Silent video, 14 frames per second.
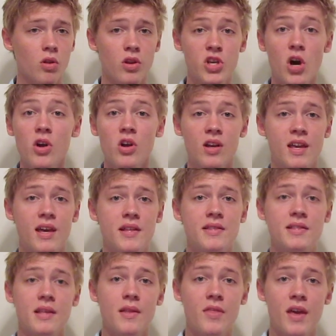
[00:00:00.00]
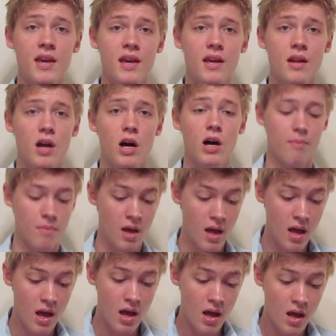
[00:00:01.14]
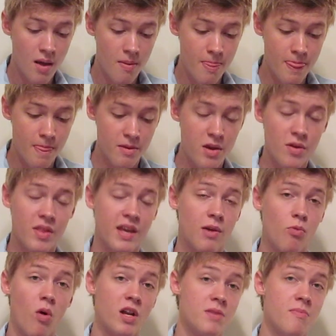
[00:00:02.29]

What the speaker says: Younger kids, they can they can watch